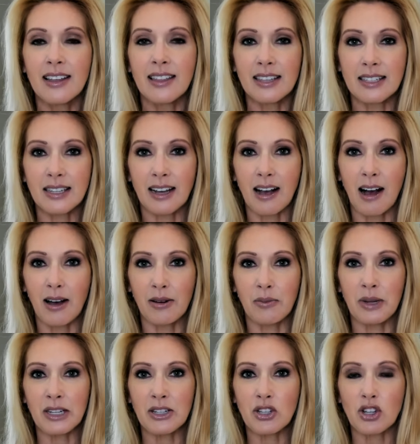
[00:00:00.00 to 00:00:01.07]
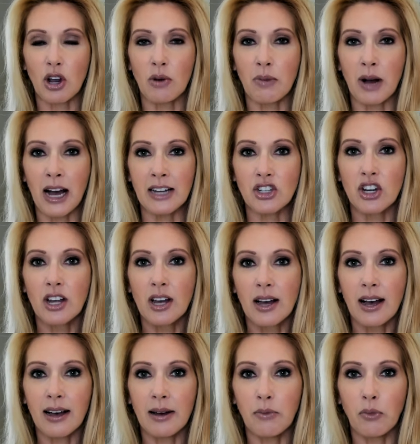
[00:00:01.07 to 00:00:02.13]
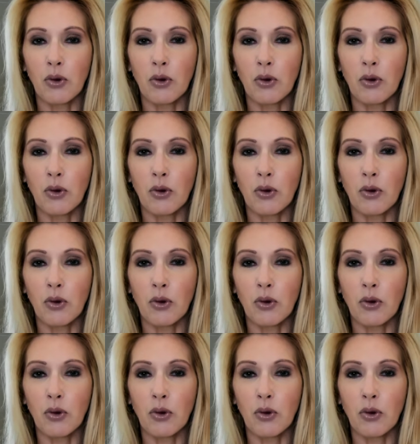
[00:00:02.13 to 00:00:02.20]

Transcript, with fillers: this economy so much um,